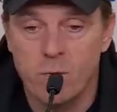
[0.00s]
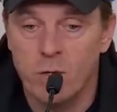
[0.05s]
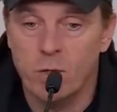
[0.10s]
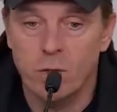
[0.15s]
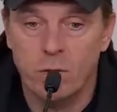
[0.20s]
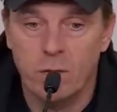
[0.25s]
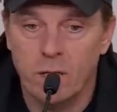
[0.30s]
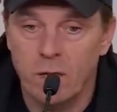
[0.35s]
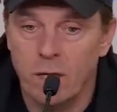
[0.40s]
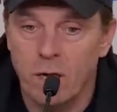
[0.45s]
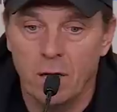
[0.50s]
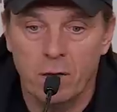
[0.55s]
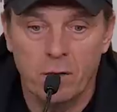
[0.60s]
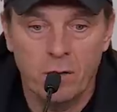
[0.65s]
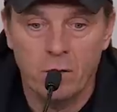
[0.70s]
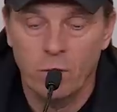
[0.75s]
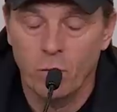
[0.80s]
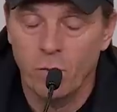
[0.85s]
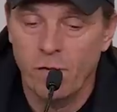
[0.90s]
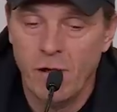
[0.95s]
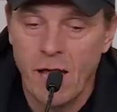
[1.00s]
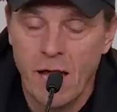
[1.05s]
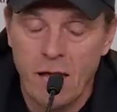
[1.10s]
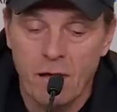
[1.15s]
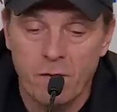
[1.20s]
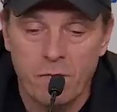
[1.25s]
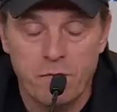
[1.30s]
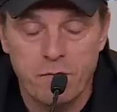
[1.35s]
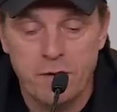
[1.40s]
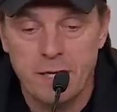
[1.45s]
We couldn't get out on our own
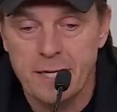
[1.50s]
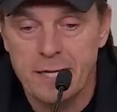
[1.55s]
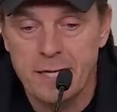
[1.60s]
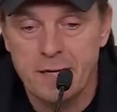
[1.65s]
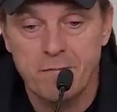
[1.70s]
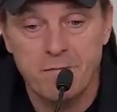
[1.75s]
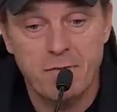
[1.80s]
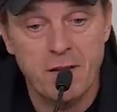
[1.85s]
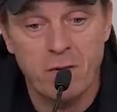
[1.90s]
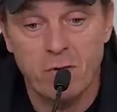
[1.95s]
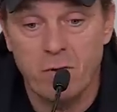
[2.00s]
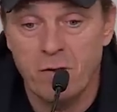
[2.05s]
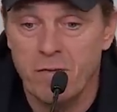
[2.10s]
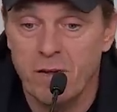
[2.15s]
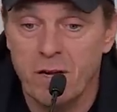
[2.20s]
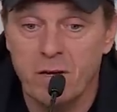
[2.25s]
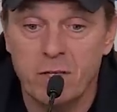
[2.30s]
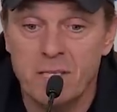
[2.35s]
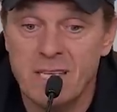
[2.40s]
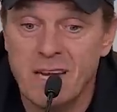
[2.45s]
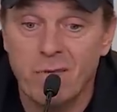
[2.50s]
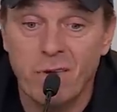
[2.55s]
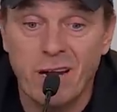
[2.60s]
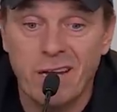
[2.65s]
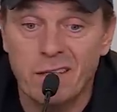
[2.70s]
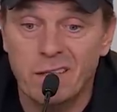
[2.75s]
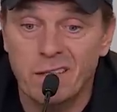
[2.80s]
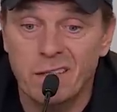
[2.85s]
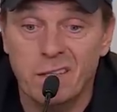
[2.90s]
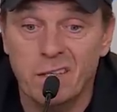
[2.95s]
half. Uh, very, very
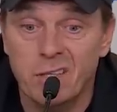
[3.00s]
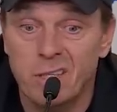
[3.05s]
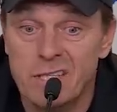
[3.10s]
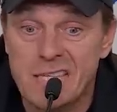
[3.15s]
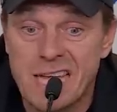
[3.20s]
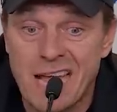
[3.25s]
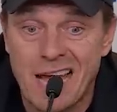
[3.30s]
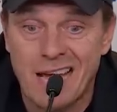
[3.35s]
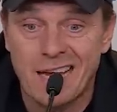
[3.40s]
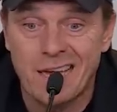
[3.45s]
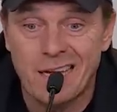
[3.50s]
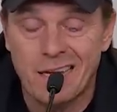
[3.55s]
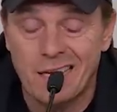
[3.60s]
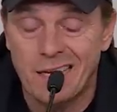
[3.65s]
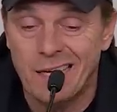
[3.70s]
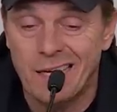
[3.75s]
direct in their attack.